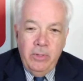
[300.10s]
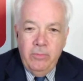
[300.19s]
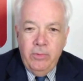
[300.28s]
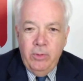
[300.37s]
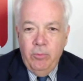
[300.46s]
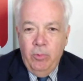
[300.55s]

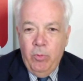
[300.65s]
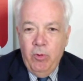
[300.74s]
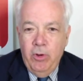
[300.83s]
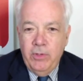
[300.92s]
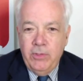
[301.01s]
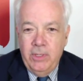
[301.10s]
of the
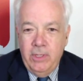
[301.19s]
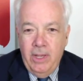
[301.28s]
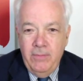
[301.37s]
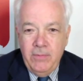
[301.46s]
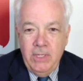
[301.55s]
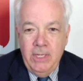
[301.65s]
reports that
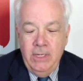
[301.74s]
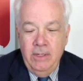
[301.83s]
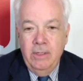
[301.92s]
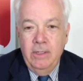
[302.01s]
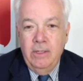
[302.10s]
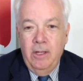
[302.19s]
I've
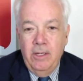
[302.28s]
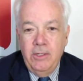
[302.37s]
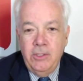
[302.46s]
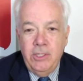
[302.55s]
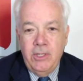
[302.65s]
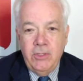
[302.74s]
seen
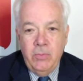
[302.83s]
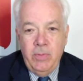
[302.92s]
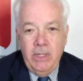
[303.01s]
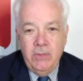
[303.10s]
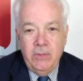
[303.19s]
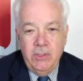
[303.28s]
on
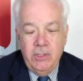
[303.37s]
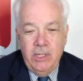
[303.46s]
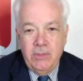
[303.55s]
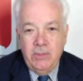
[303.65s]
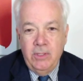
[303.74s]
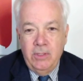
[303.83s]
Chesapeake
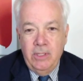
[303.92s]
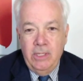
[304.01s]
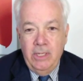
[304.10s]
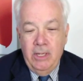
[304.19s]
suggest that the